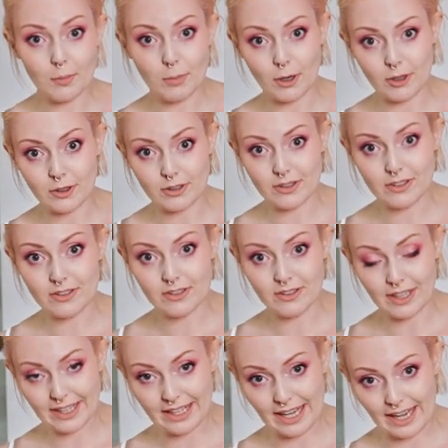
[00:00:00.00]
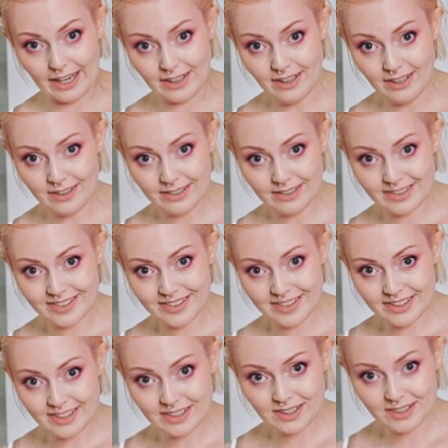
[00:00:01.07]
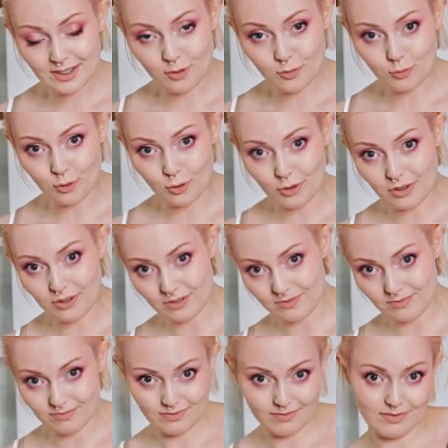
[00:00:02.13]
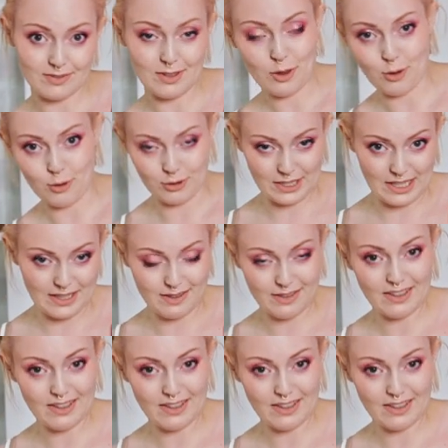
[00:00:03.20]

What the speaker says: apart again for the 13th